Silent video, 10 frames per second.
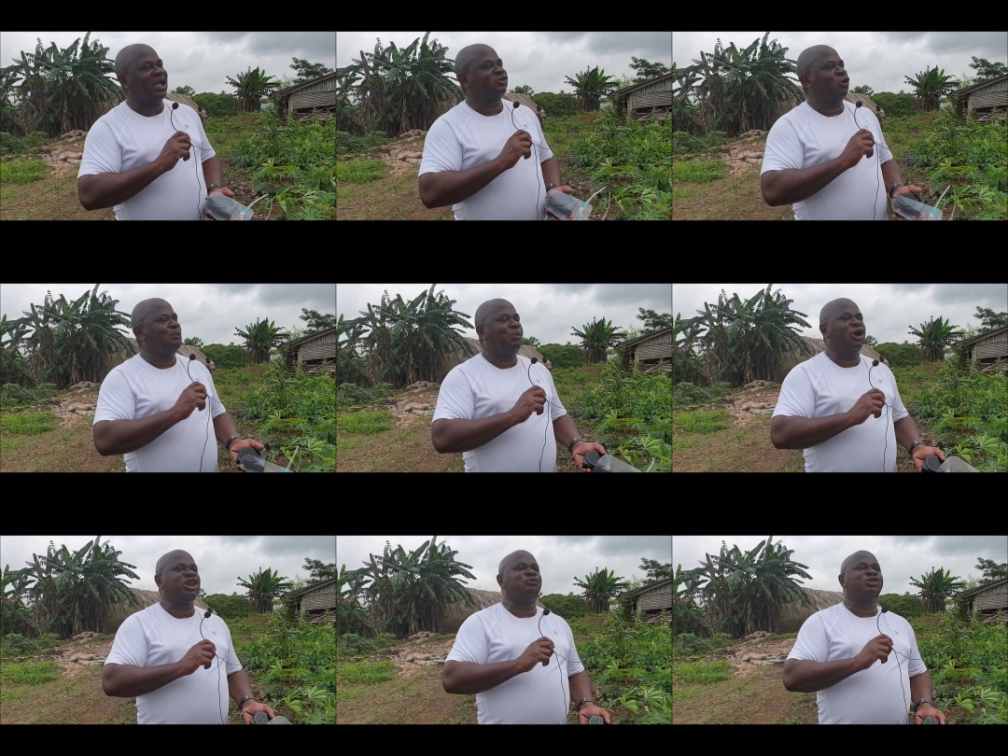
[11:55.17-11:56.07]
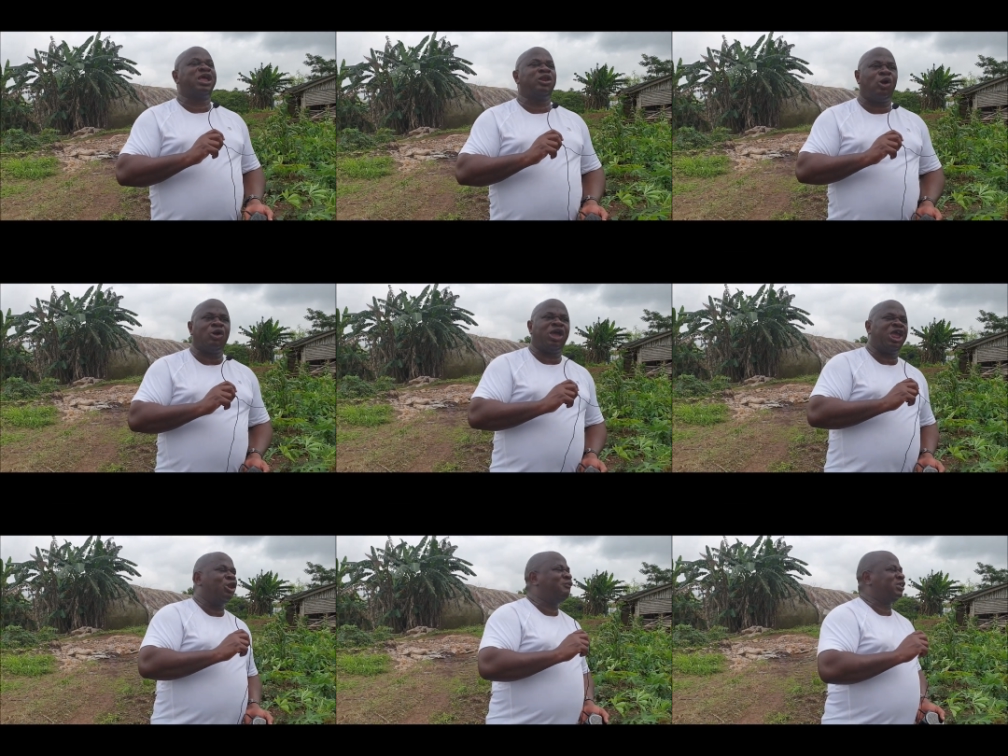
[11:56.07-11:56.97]
at some point, if you stay long
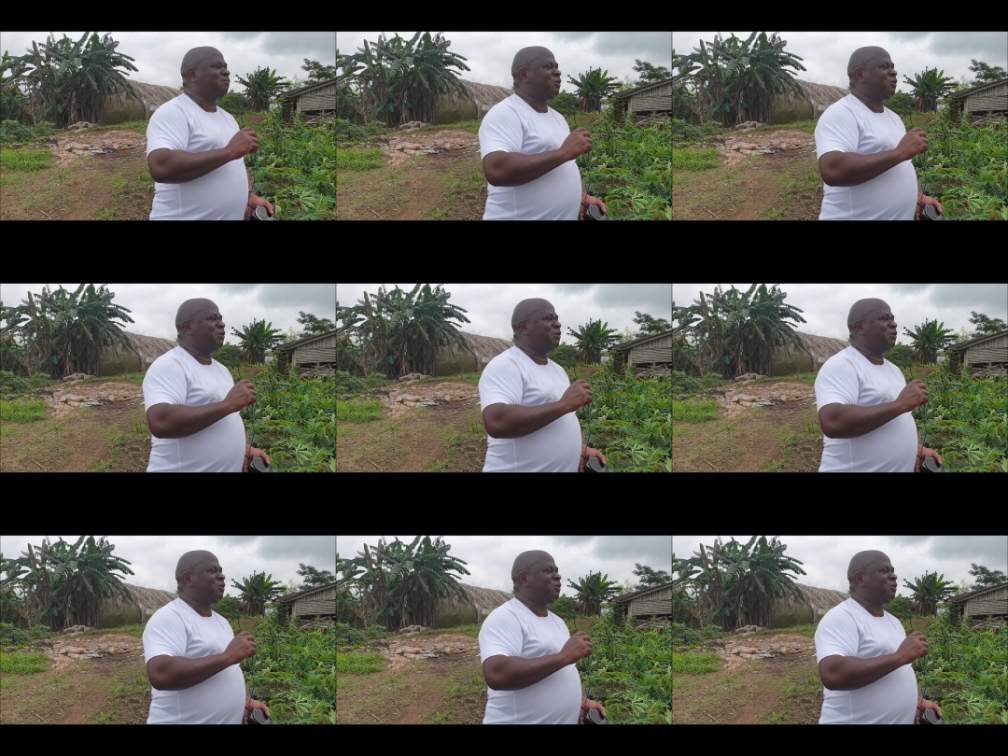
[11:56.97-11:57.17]
enough as a